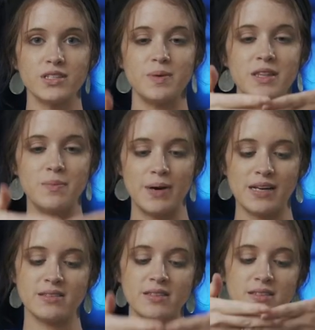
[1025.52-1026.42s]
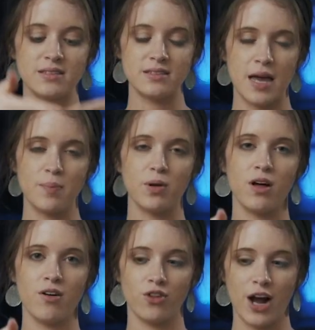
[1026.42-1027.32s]
to be the best disciple
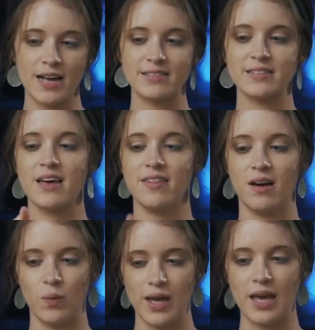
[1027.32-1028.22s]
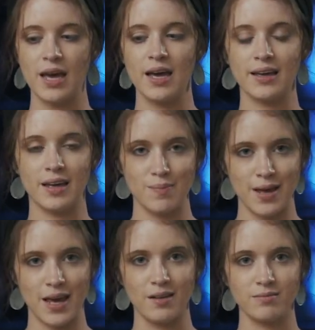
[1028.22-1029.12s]
of Christ that we can
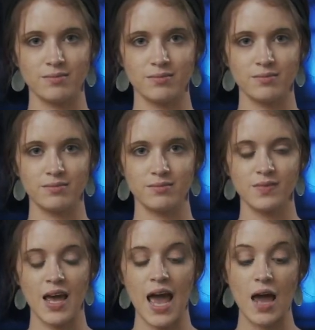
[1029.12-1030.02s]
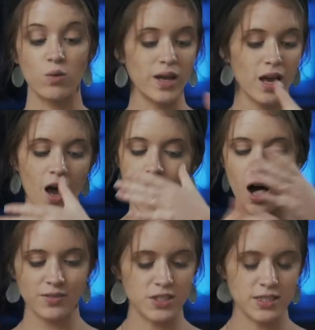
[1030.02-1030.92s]
be. And we
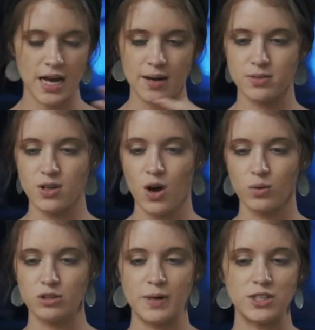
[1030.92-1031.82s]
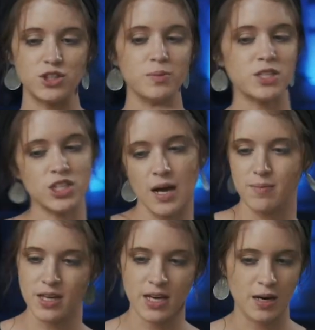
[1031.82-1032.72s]
oftentimes will spend too much time
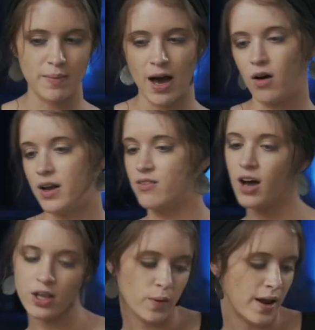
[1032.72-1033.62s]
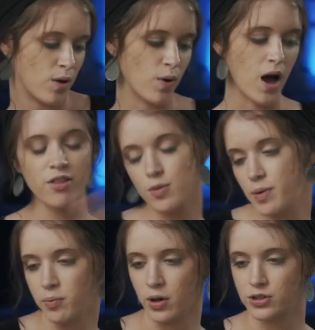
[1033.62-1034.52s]
thinking about and evaluating what other
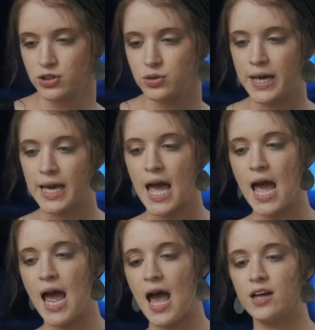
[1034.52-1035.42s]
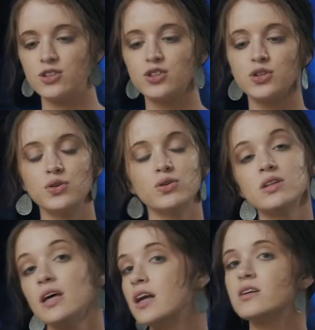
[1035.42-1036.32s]
people are doing and too
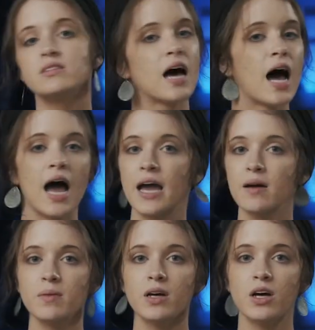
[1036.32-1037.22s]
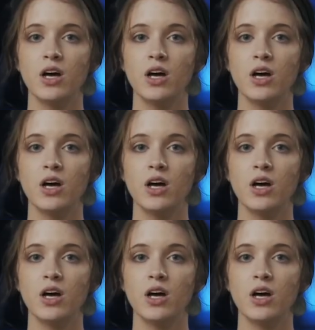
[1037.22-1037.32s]
little time